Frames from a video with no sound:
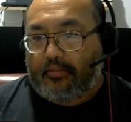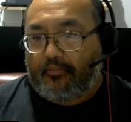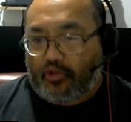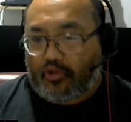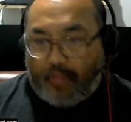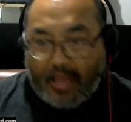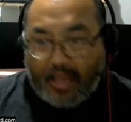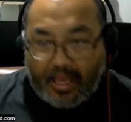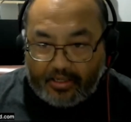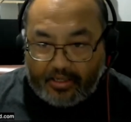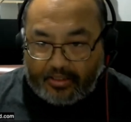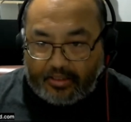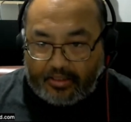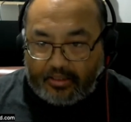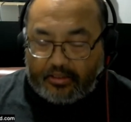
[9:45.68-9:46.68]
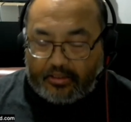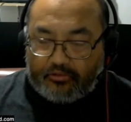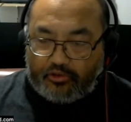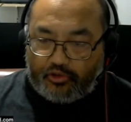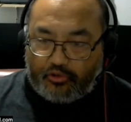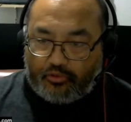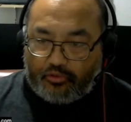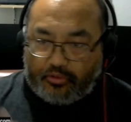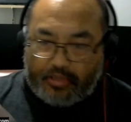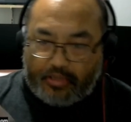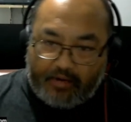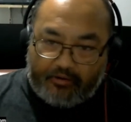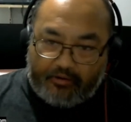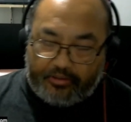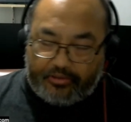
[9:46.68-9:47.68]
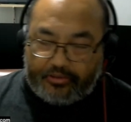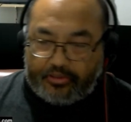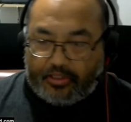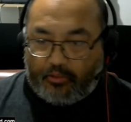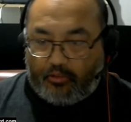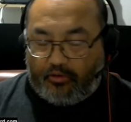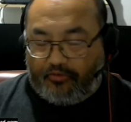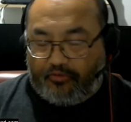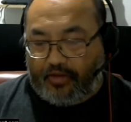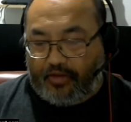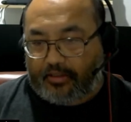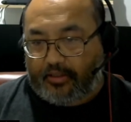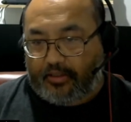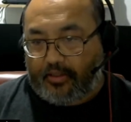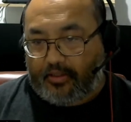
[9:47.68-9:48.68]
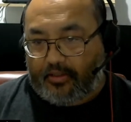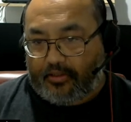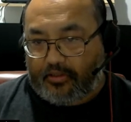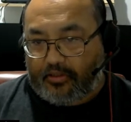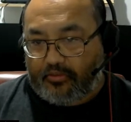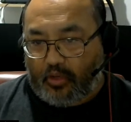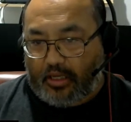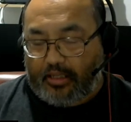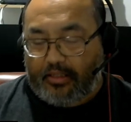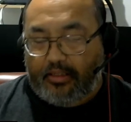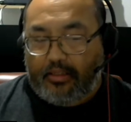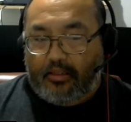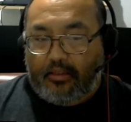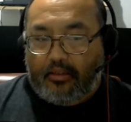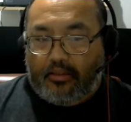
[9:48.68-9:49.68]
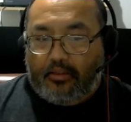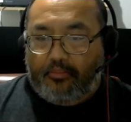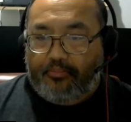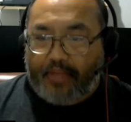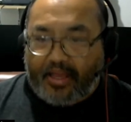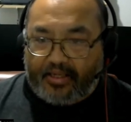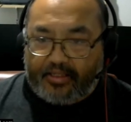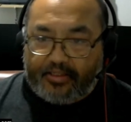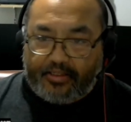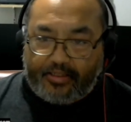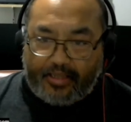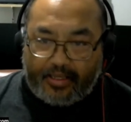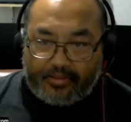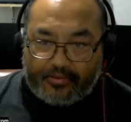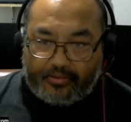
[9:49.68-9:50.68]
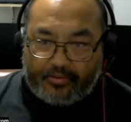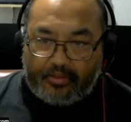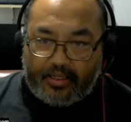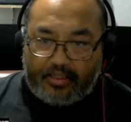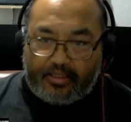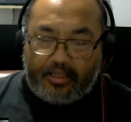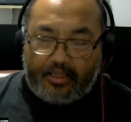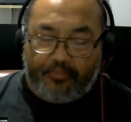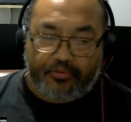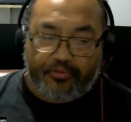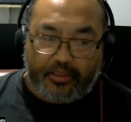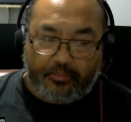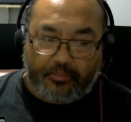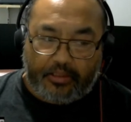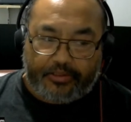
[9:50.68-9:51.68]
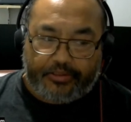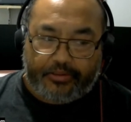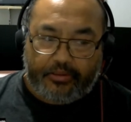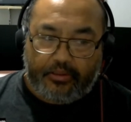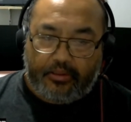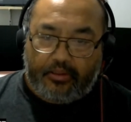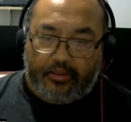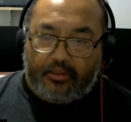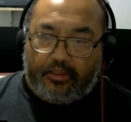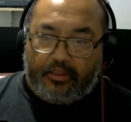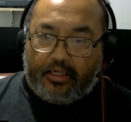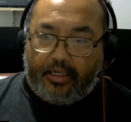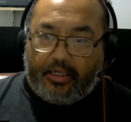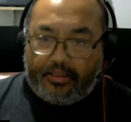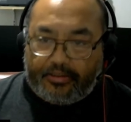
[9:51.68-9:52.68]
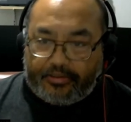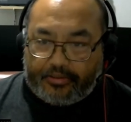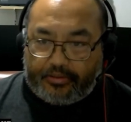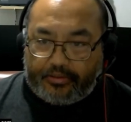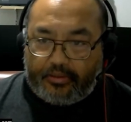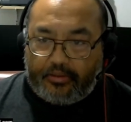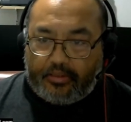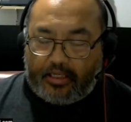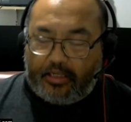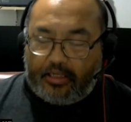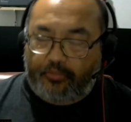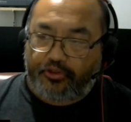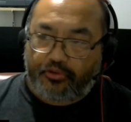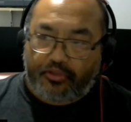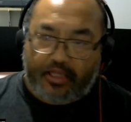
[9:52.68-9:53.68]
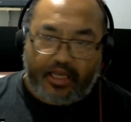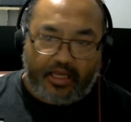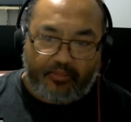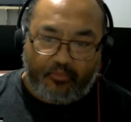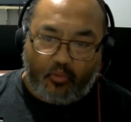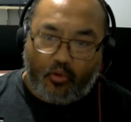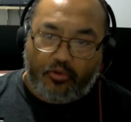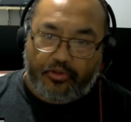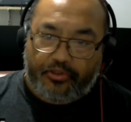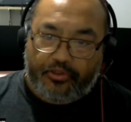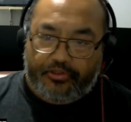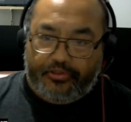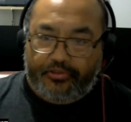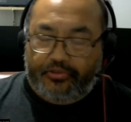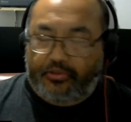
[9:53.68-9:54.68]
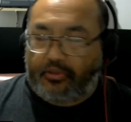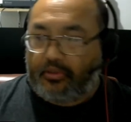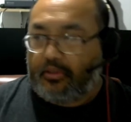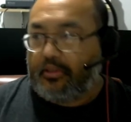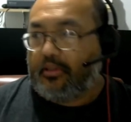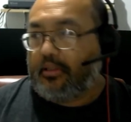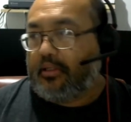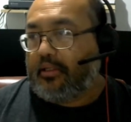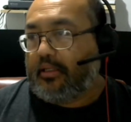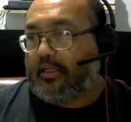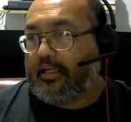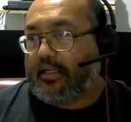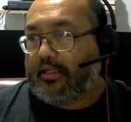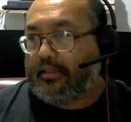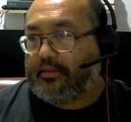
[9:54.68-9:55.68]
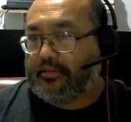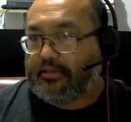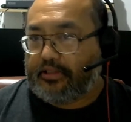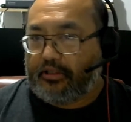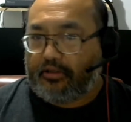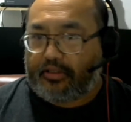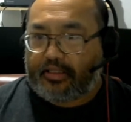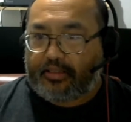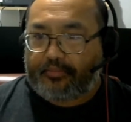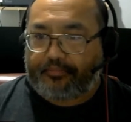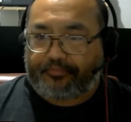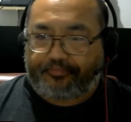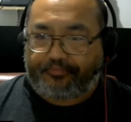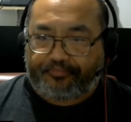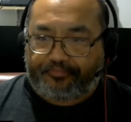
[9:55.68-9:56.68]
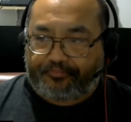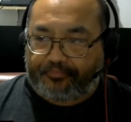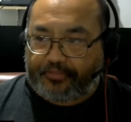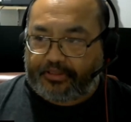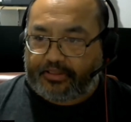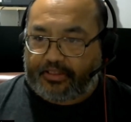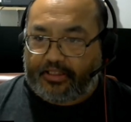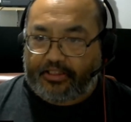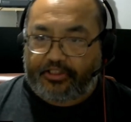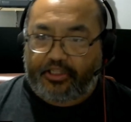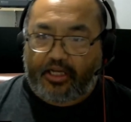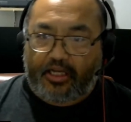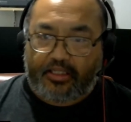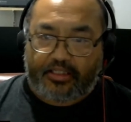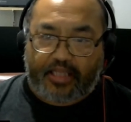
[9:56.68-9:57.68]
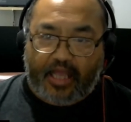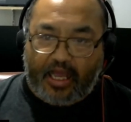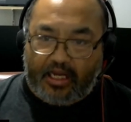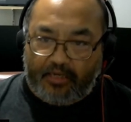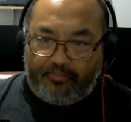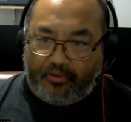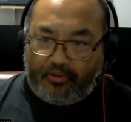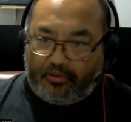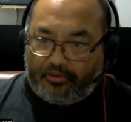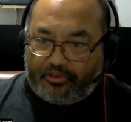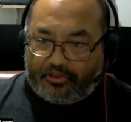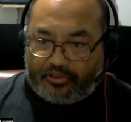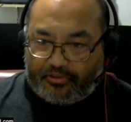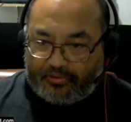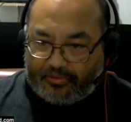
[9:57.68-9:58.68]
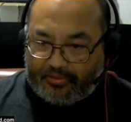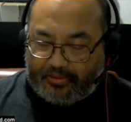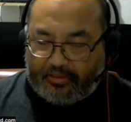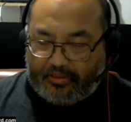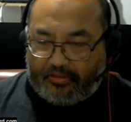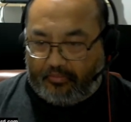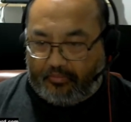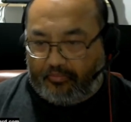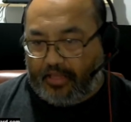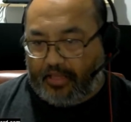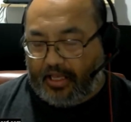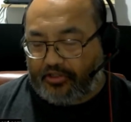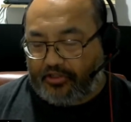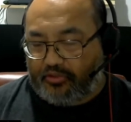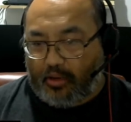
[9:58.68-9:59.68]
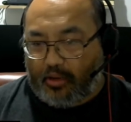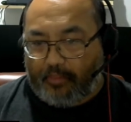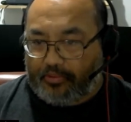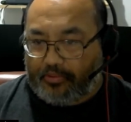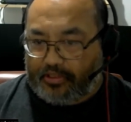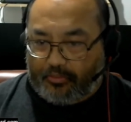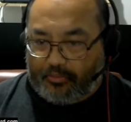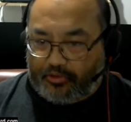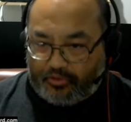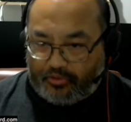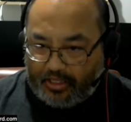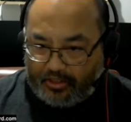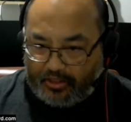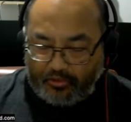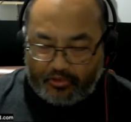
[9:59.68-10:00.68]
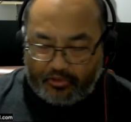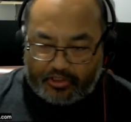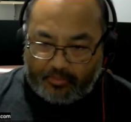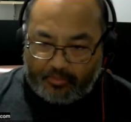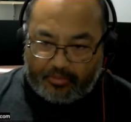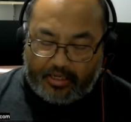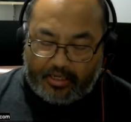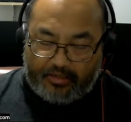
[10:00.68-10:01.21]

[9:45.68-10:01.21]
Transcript: humanity in certain areas that were affected in this way banded together, and they pretty much hunted. And I'm sure they had more than just, uh, you know, slingshots, catapults, edged weapons. I'm sure they use some